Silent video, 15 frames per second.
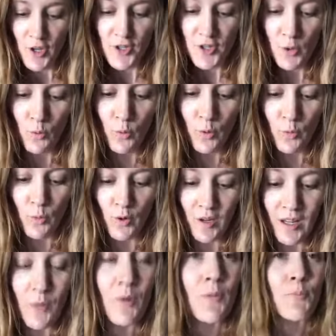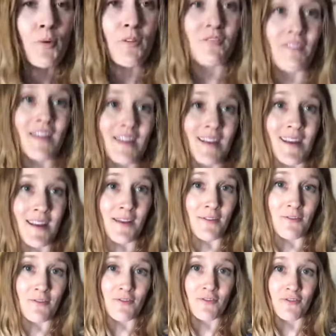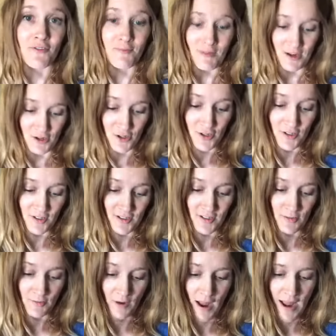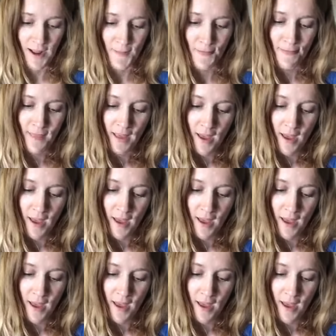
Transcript: So we're working with preventative measures, right?